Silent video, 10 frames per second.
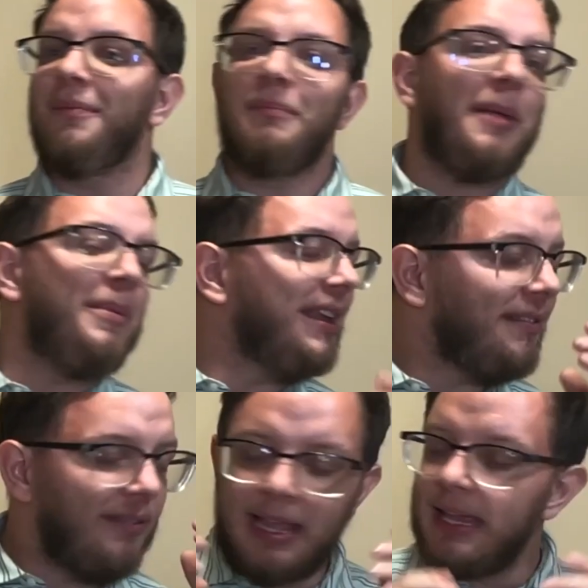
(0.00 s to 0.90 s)
Maybe
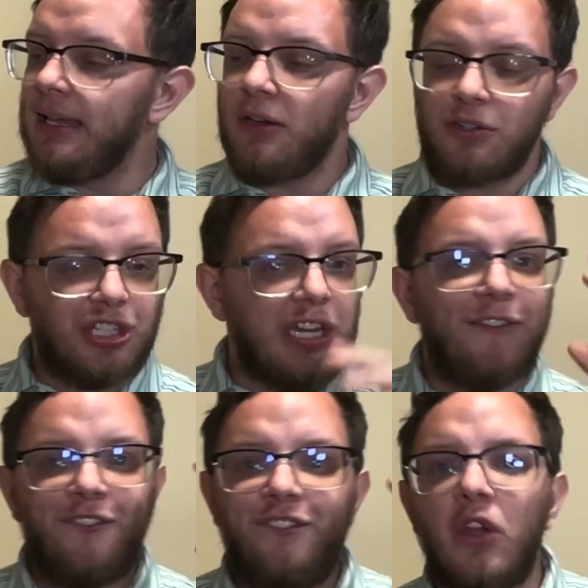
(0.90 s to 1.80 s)
he or she
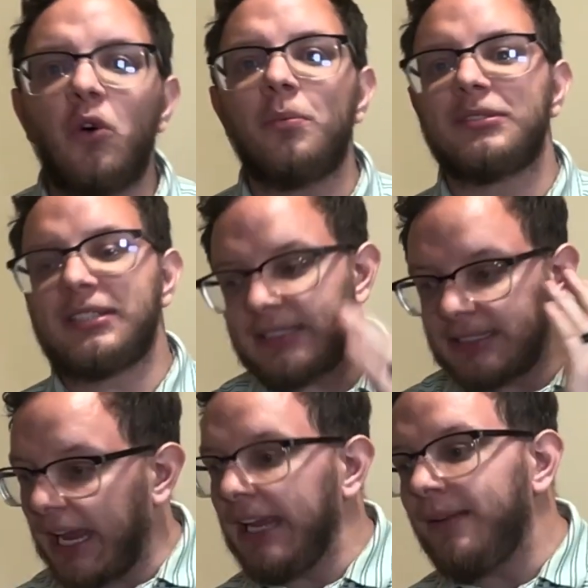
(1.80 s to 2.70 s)
films the
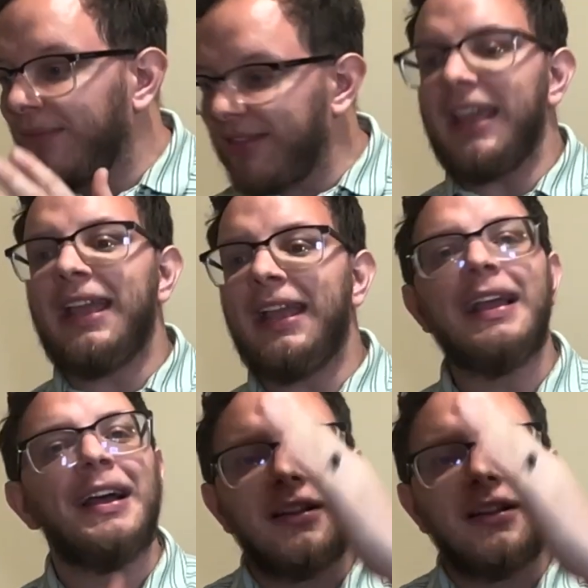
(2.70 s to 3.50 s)
same thing